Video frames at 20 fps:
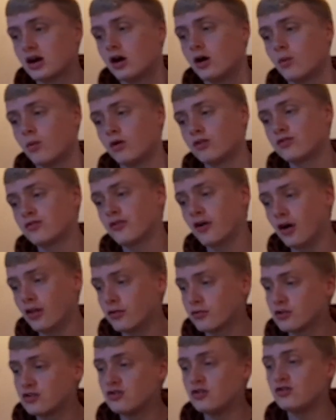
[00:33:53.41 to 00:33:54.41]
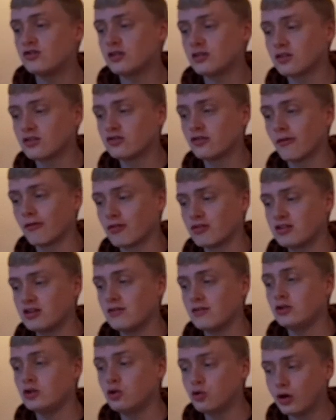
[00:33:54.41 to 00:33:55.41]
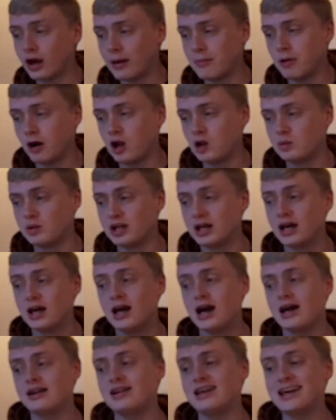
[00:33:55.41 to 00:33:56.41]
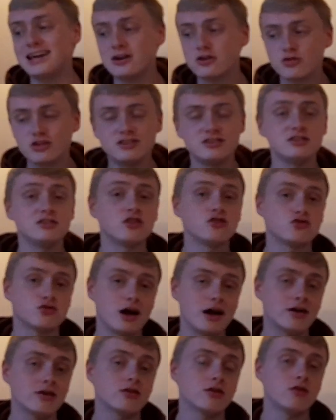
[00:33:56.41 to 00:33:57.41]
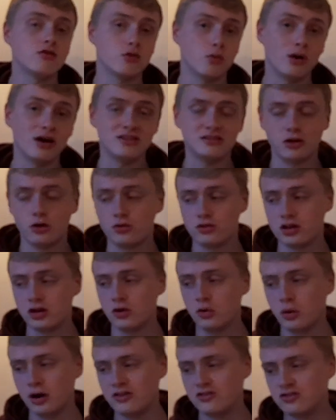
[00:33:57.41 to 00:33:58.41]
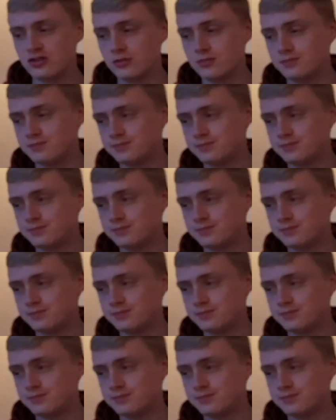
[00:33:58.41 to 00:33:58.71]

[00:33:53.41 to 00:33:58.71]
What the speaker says: whilst further reducing the sovereignty of the UK Parliament and increasing the strength of the West Lothian question.